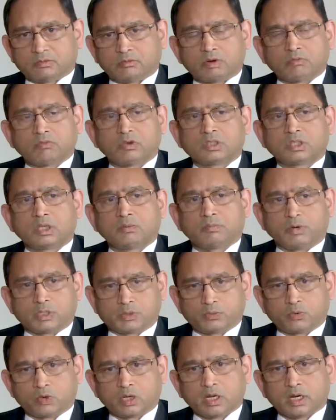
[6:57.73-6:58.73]
One was the
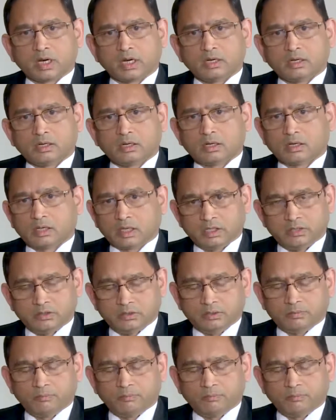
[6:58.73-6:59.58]
passporting right,